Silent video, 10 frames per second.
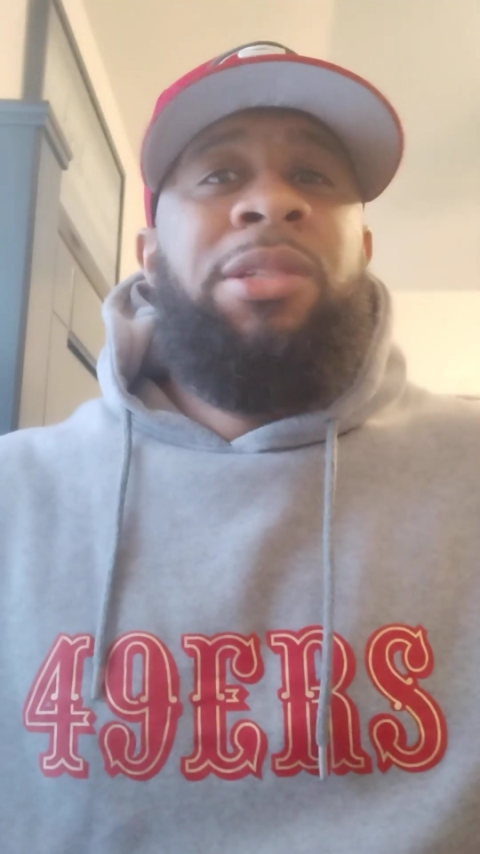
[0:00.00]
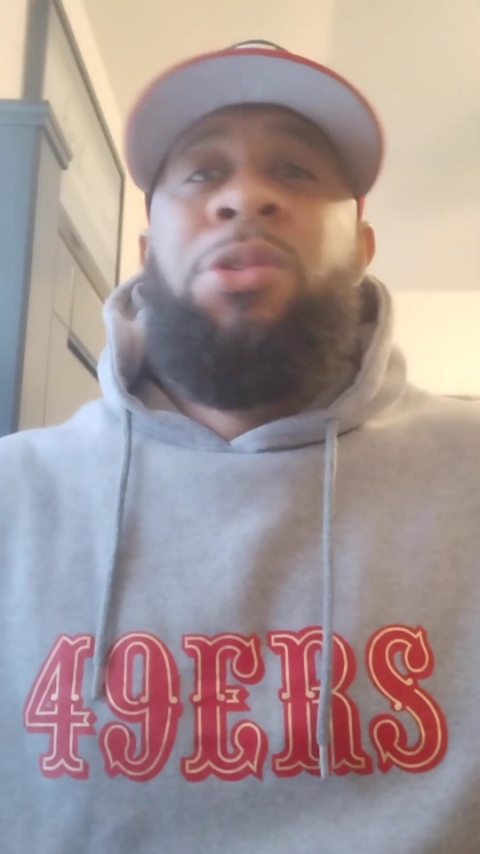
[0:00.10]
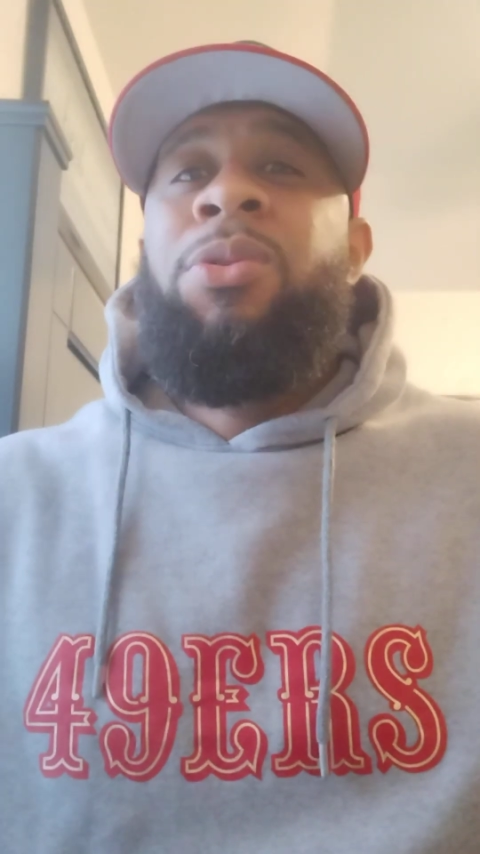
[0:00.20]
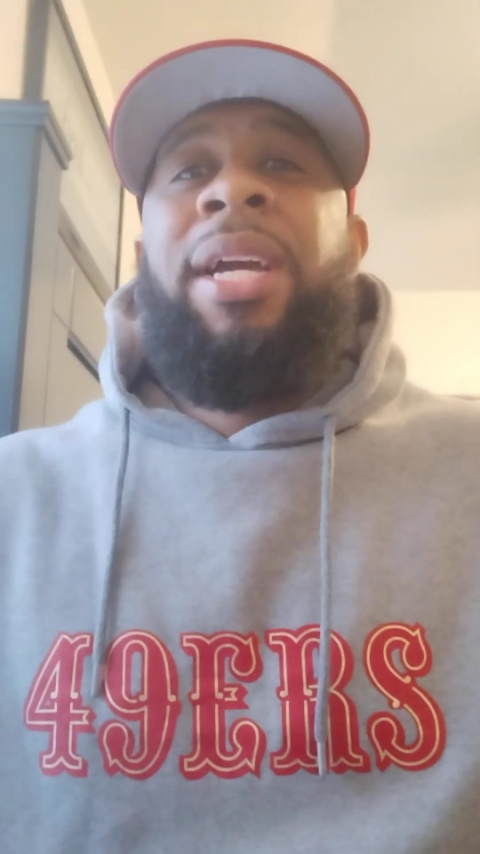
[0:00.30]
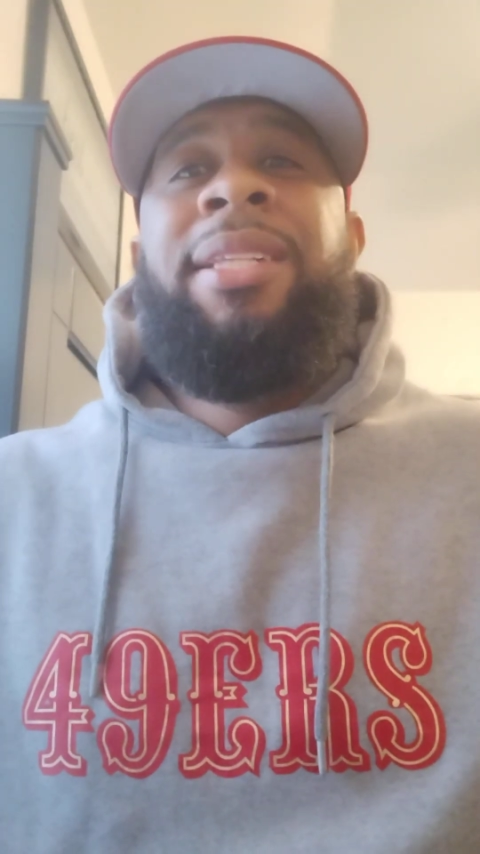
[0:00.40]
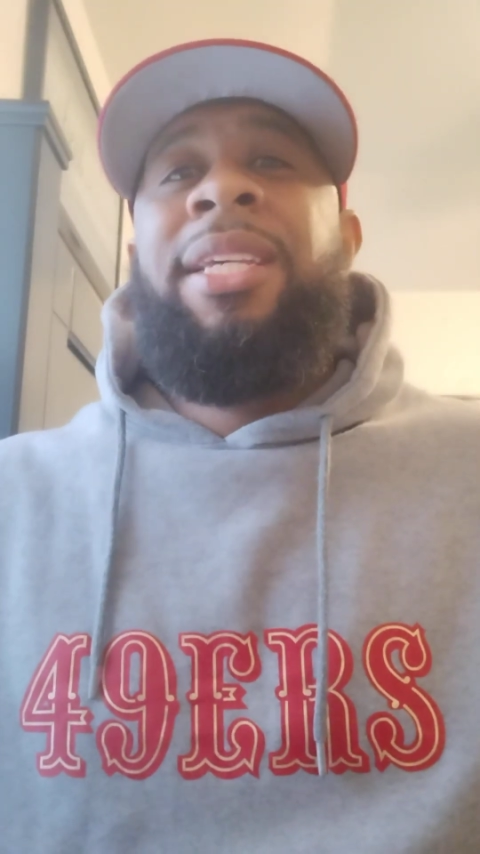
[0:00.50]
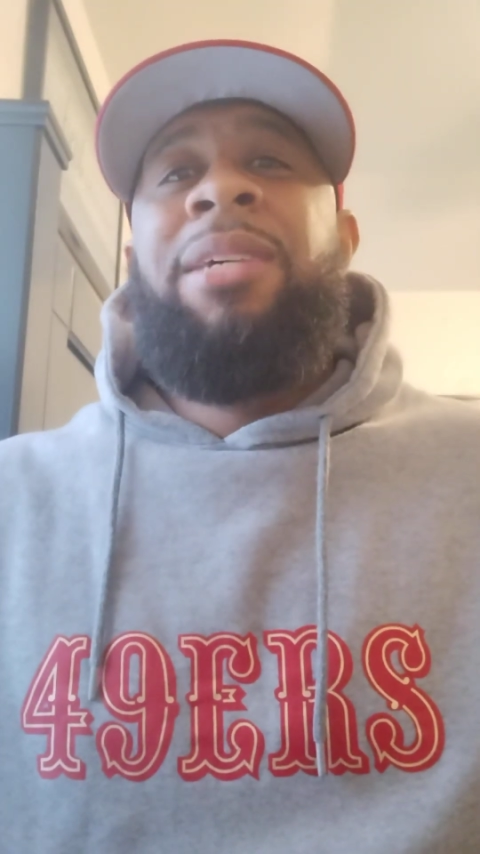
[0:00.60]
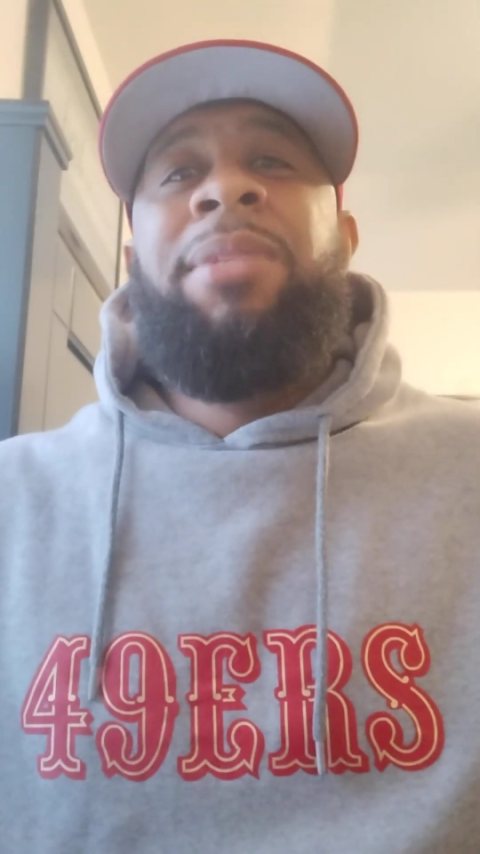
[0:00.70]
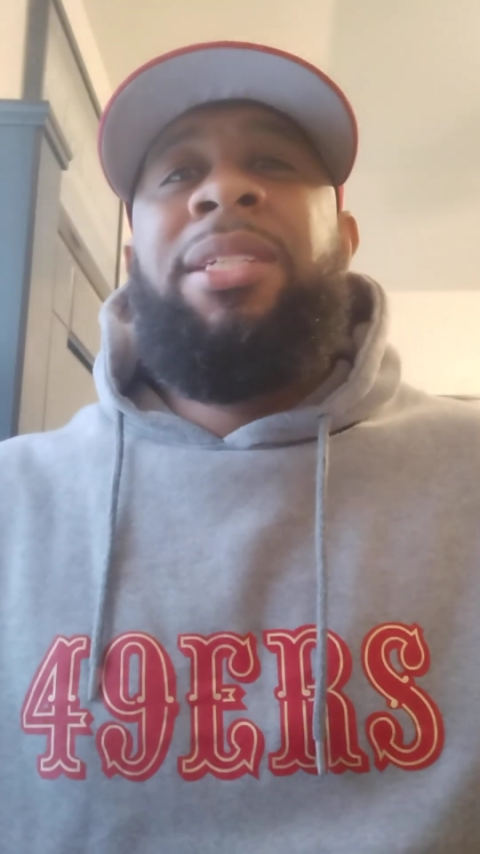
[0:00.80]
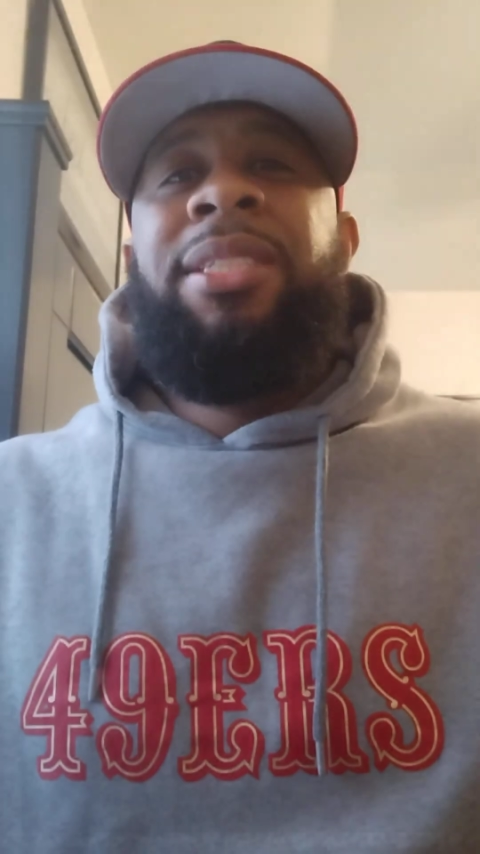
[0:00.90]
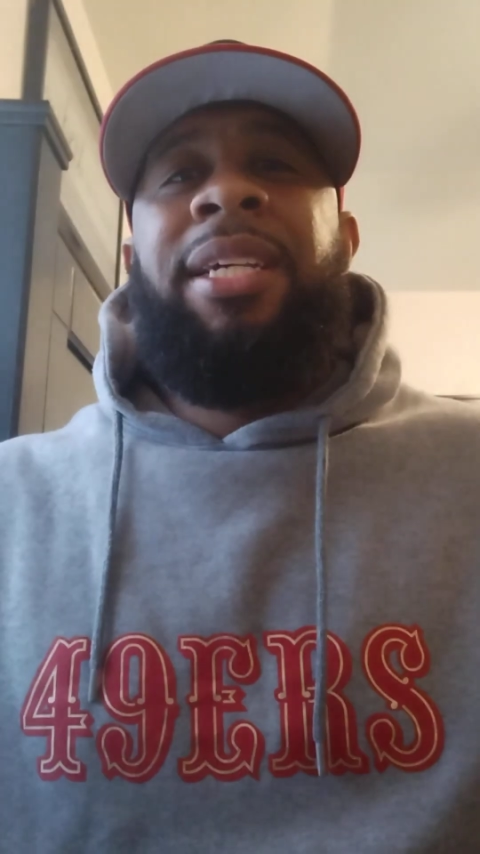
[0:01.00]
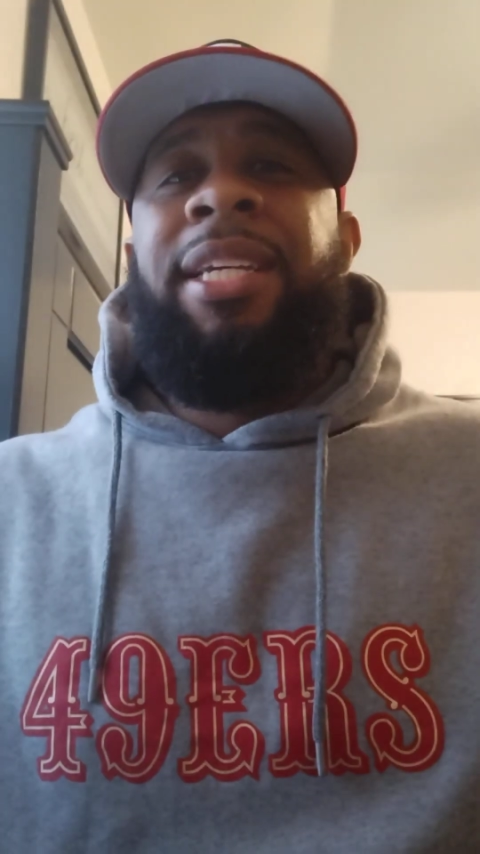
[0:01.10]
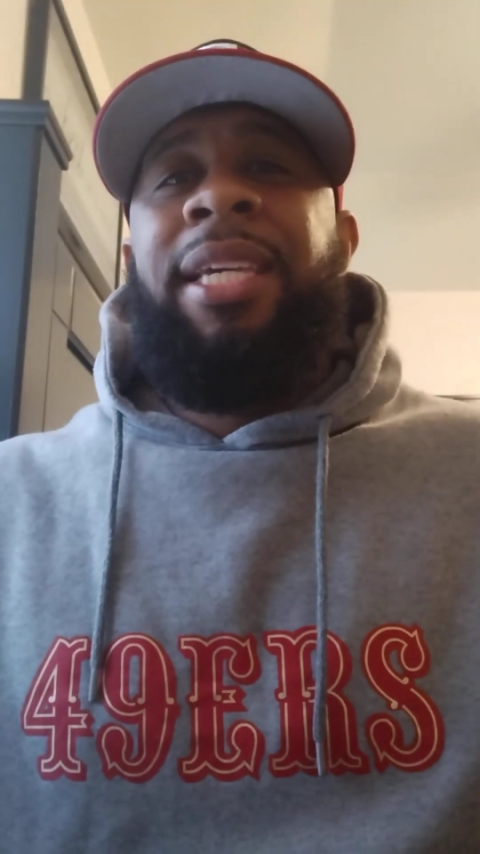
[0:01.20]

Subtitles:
you can't tell me shit.